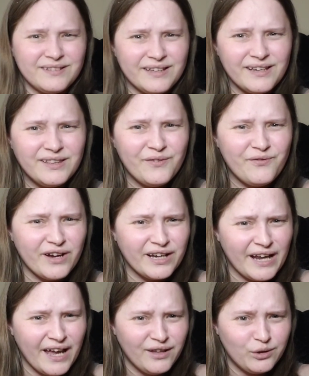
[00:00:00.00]
He's a fucking
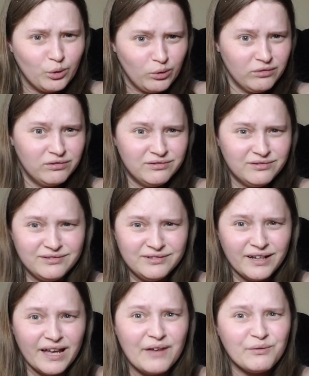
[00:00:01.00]
asshole.
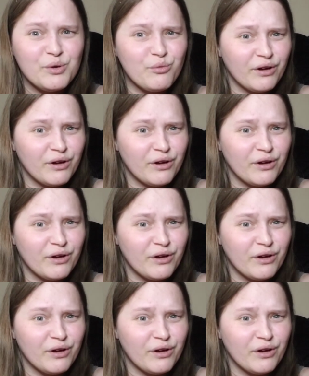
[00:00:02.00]
Have you